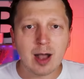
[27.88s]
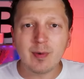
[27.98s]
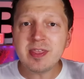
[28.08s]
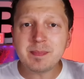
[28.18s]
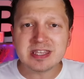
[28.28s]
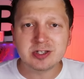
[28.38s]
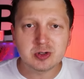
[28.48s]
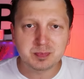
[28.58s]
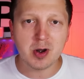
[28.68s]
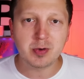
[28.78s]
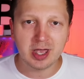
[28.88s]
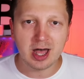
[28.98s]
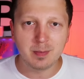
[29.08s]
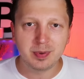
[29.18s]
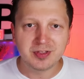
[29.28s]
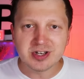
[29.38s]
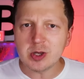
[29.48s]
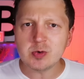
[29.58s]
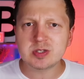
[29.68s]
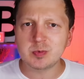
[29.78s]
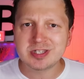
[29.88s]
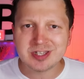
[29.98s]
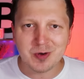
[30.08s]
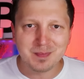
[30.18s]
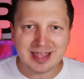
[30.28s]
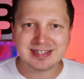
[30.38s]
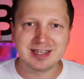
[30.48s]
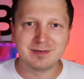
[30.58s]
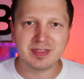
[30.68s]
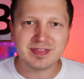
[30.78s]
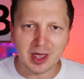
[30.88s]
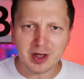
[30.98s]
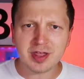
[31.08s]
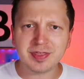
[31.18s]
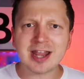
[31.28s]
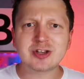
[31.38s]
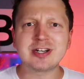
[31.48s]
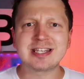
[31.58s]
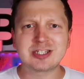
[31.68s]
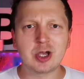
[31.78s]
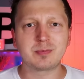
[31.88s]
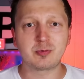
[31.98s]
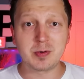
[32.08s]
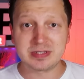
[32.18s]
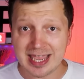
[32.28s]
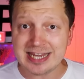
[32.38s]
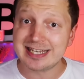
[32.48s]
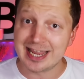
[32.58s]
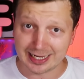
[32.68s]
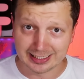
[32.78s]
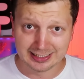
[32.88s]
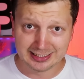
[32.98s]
Now, when the Beatles broke up, the news was so massive that the Earth actually stopped rotating.